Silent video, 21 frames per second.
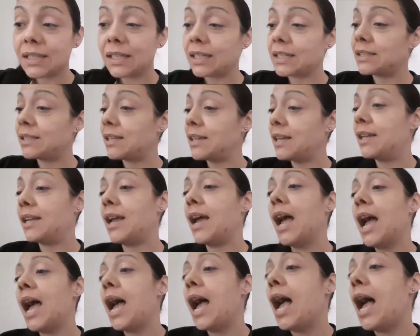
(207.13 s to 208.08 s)
Like I said,
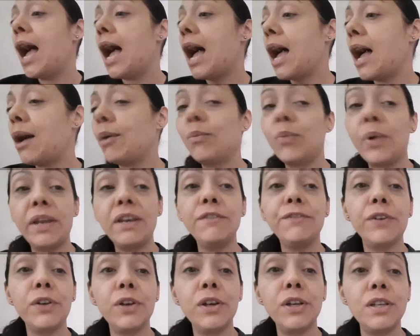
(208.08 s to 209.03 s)
I'm waiting
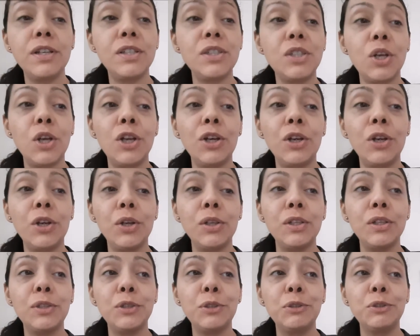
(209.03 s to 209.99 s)
for her to start her
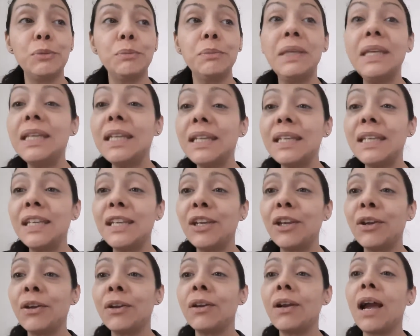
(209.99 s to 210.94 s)
little meeting
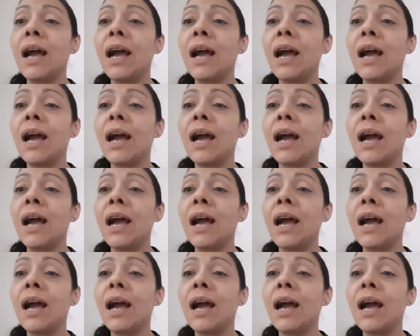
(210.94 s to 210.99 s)
here.